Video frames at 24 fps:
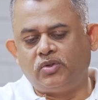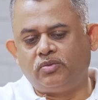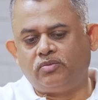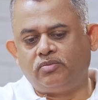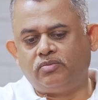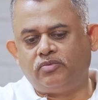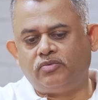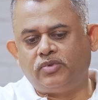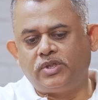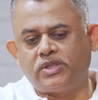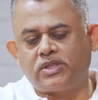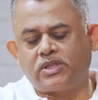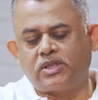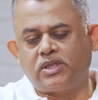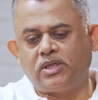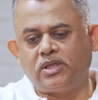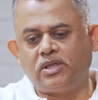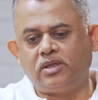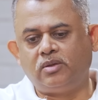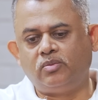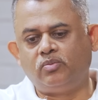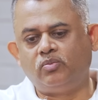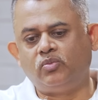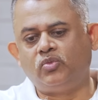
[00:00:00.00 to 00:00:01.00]

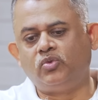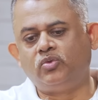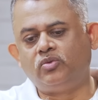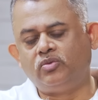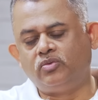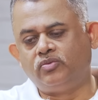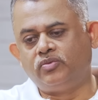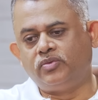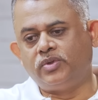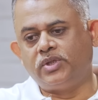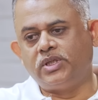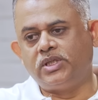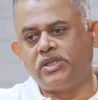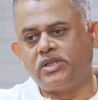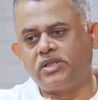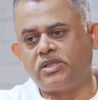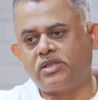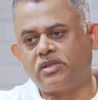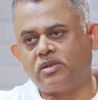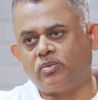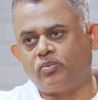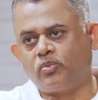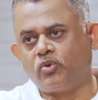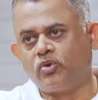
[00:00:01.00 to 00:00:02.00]
fiscal move is
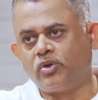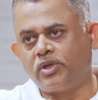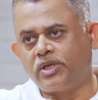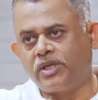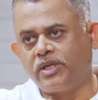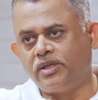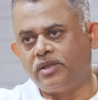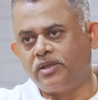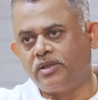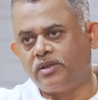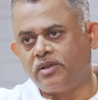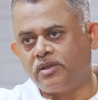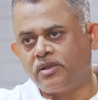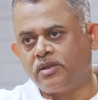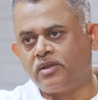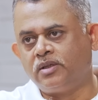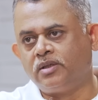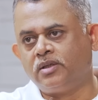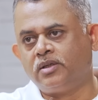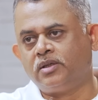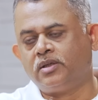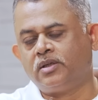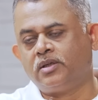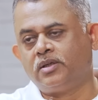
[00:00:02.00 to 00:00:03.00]
supporting
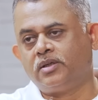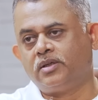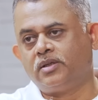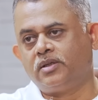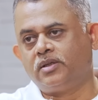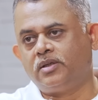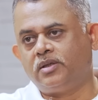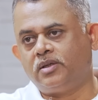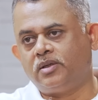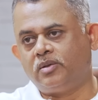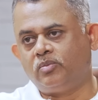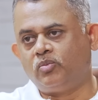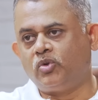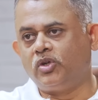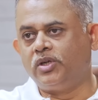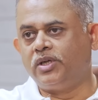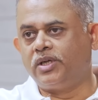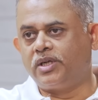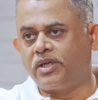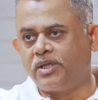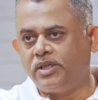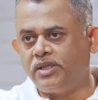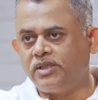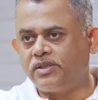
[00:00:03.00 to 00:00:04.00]
the
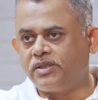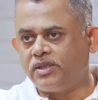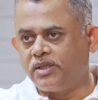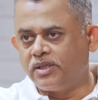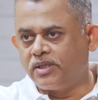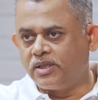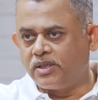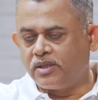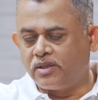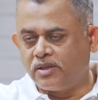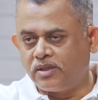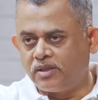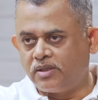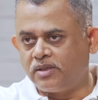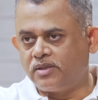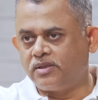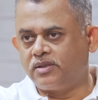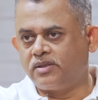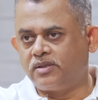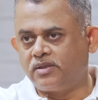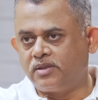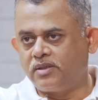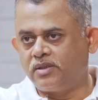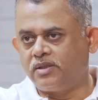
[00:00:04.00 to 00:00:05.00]
monetary easing and it
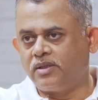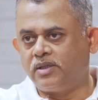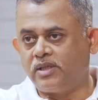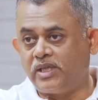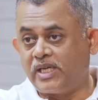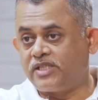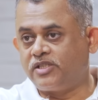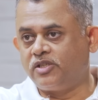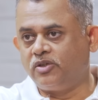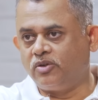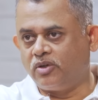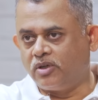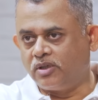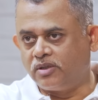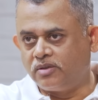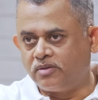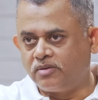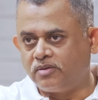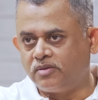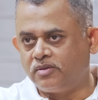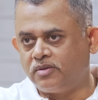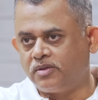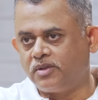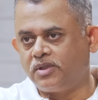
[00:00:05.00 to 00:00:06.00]
is latching on,
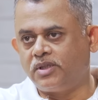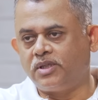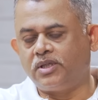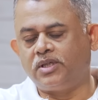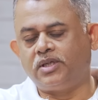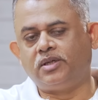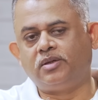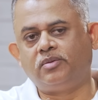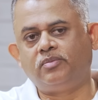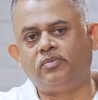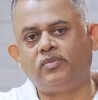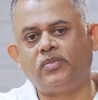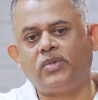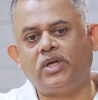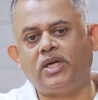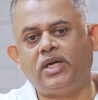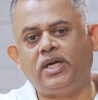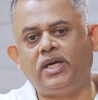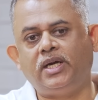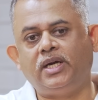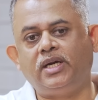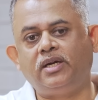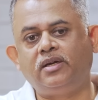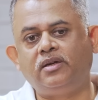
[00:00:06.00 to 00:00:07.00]

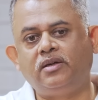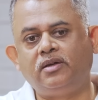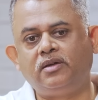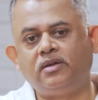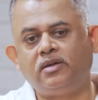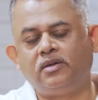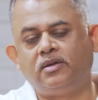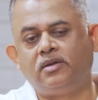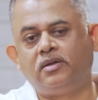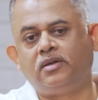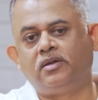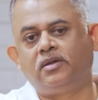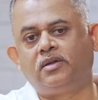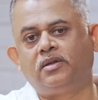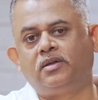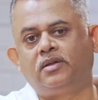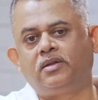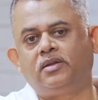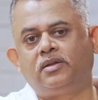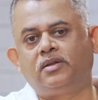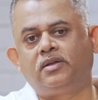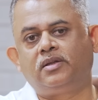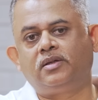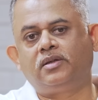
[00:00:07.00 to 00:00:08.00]
and
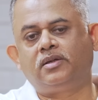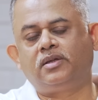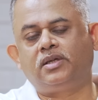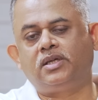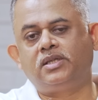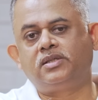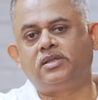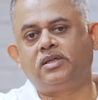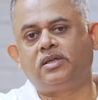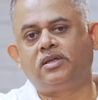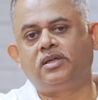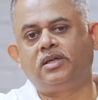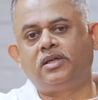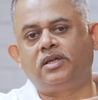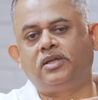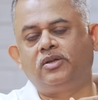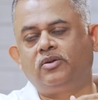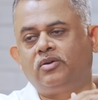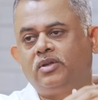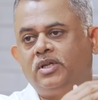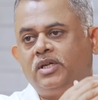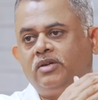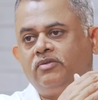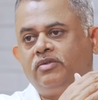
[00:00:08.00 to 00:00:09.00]
the uncertainty
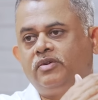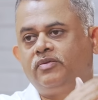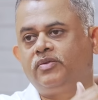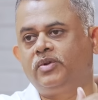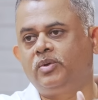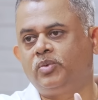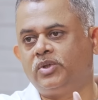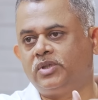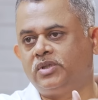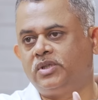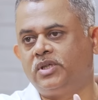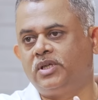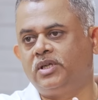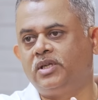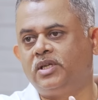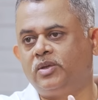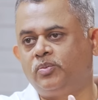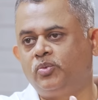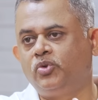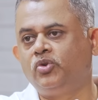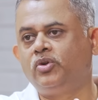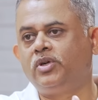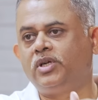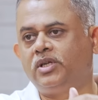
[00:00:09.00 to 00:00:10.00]
or that 50%, that
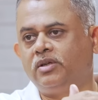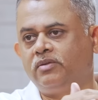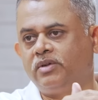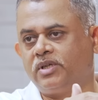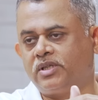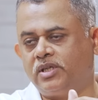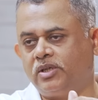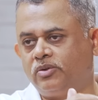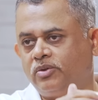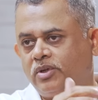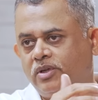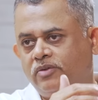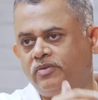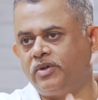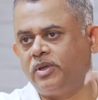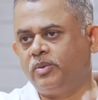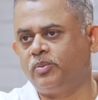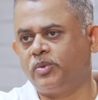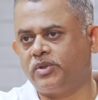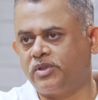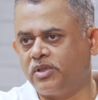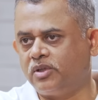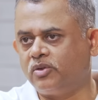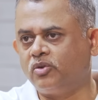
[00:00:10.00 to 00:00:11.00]
punitive extra
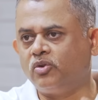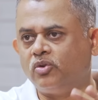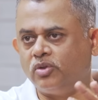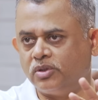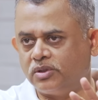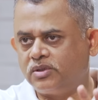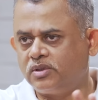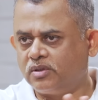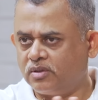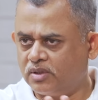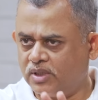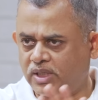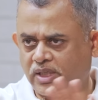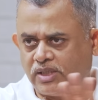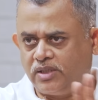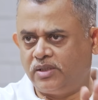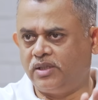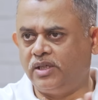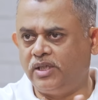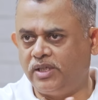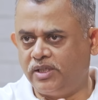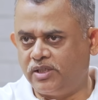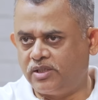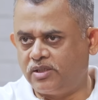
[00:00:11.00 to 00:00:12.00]
25% goals, that's
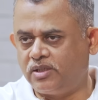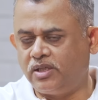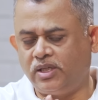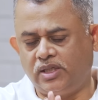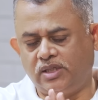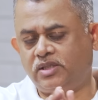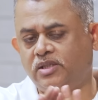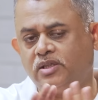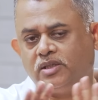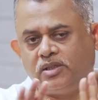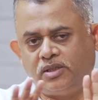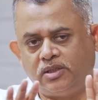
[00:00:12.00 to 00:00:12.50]
the least, that's